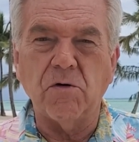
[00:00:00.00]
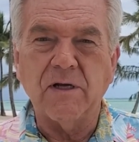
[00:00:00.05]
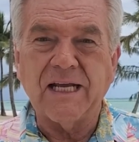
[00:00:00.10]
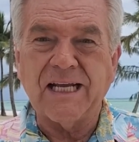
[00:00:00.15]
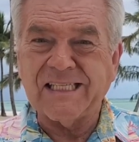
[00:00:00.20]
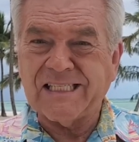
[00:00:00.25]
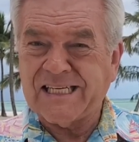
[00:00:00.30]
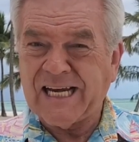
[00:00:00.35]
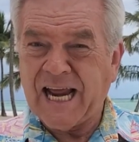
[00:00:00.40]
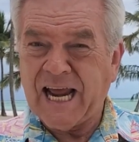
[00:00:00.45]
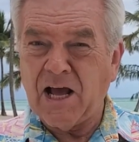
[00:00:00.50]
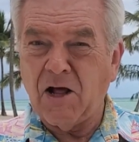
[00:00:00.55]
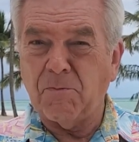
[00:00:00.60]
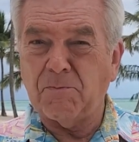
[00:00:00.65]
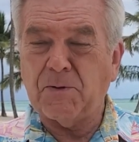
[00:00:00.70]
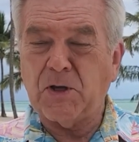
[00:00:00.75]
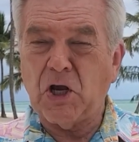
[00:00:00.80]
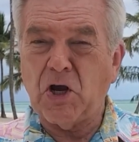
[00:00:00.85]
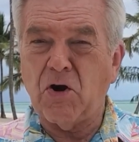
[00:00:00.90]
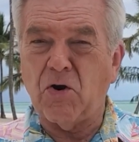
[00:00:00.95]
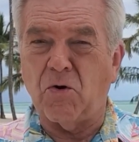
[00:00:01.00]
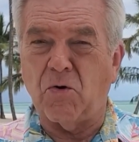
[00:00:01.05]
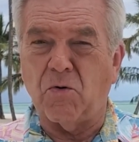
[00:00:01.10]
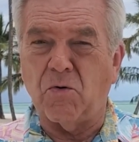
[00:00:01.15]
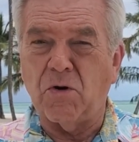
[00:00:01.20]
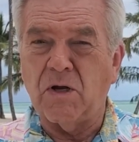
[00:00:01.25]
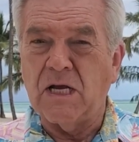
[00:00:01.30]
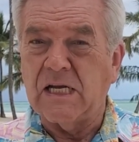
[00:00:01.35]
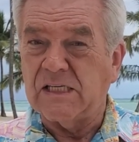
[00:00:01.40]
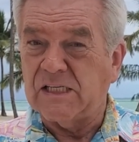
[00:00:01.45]
is to help you
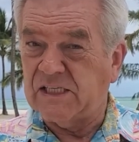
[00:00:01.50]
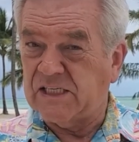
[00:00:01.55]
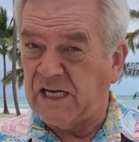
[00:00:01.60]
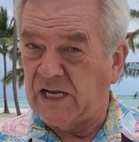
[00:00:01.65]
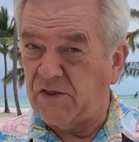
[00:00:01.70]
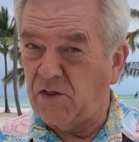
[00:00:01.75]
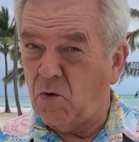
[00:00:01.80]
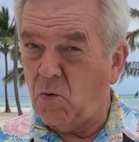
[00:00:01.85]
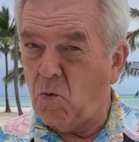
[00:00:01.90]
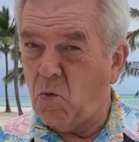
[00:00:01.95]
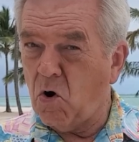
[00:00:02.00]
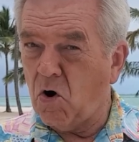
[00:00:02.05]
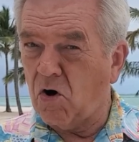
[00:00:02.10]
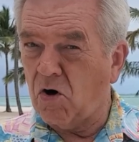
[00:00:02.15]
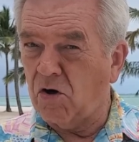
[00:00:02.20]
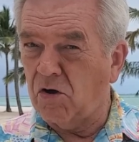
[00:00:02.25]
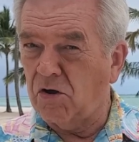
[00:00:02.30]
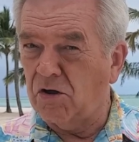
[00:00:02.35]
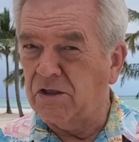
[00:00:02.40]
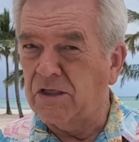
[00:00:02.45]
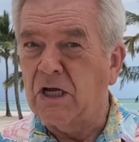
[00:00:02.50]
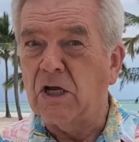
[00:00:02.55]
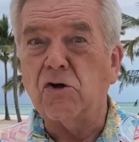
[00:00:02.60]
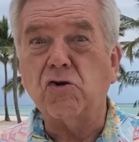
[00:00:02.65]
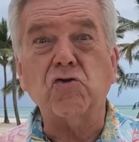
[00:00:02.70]
see the world,